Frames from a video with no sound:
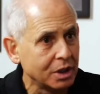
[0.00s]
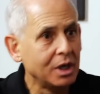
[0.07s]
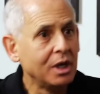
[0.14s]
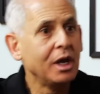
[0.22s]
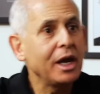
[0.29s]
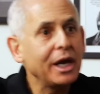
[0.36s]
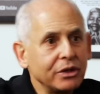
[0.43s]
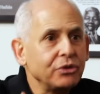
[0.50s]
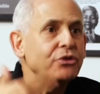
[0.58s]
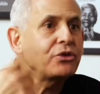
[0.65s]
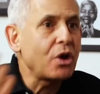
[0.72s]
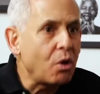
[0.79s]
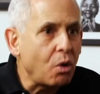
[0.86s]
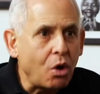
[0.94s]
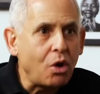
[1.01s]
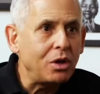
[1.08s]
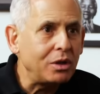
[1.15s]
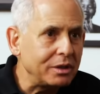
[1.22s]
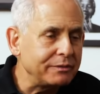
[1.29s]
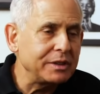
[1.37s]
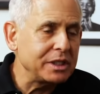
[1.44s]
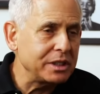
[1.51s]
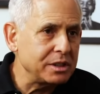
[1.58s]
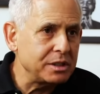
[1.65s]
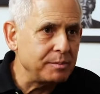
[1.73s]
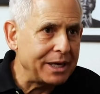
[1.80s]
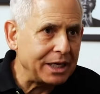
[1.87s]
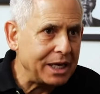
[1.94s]
Mm. And so all of
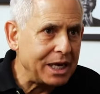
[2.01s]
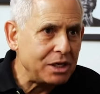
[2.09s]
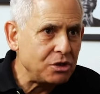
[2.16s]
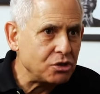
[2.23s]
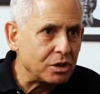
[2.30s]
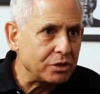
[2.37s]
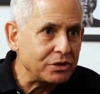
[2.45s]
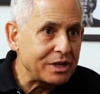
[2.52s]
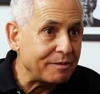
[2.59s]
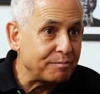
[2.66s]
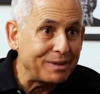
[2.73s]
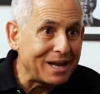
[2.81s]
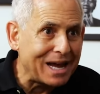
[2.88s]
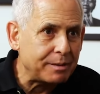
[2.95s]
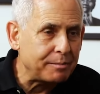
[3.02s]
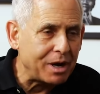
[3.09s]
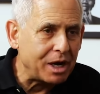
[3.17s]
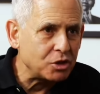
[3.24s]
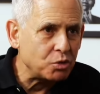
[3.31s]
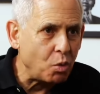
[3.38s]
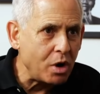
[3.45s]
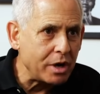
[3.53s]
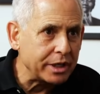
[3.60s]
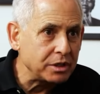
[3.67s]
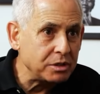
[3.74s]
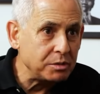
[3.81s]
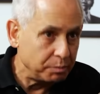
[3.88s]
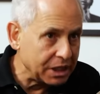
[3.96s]
these medications have black box
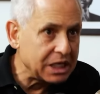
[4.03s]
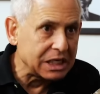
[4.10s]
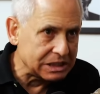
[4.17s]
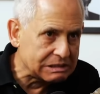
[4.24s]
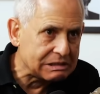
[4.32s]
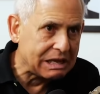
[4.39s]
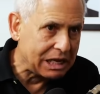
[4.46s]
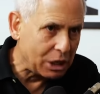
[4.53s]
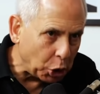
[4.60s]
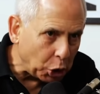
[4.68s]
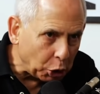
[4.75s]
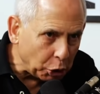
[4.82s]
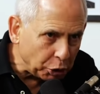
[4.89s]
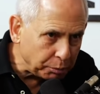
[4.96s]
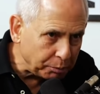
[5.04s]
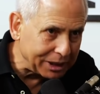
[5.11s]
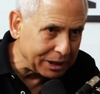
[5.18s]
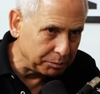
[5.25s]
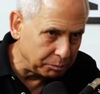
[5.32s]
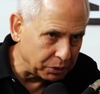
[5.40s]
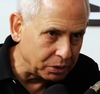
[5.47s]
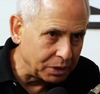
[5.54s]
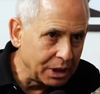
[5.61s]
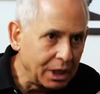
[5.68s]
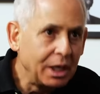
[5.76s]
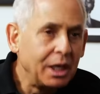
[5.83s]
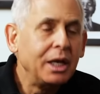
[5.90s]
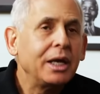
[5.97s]
warnings because they hurt people.
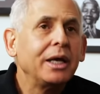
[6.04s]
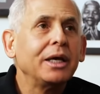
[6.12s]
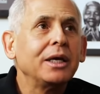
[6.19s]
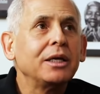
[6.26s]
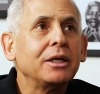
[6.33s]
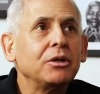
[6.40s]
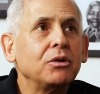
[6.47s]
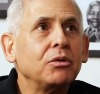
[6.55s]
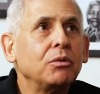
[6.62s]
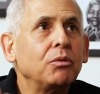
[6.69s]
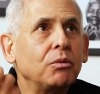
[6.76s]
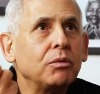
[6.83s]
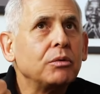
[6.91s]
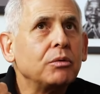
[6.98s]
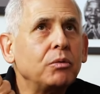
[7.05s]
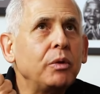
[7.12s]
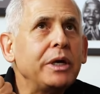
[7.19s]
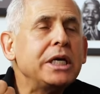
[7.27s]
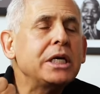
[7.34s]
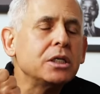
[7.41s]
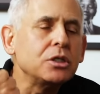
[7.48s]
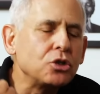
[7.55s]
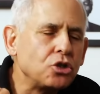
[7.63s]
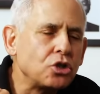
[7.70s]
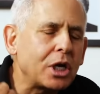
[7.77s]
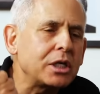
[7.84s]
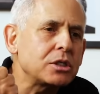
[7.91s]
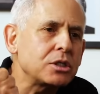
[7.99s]
And we can
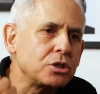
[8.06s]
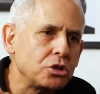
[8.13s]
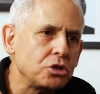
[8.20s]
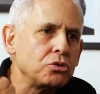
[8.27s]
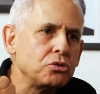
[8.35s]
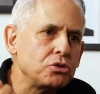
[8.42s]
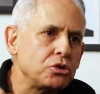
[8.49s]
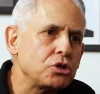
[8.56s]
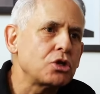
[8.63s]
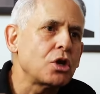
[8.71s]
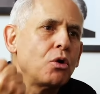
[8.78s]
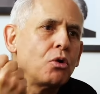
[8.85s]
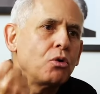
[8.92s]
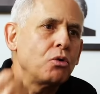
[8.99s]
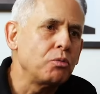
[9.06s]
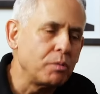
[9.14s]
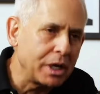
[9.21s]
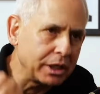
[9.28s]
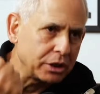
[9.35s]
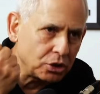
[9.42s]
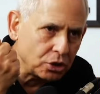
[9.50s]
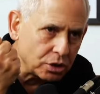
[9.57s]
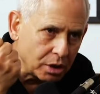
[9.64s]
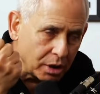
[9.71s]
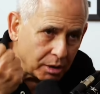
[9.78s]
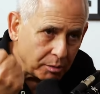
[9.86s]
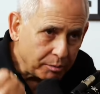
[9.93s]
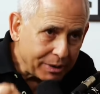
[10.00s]
just do so much
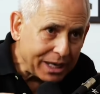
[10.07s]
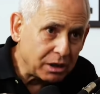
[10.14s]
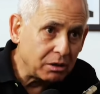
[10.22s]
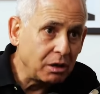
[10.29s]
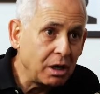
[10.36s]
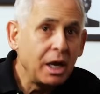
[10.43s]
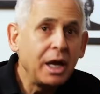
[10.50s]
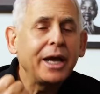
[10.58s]
better.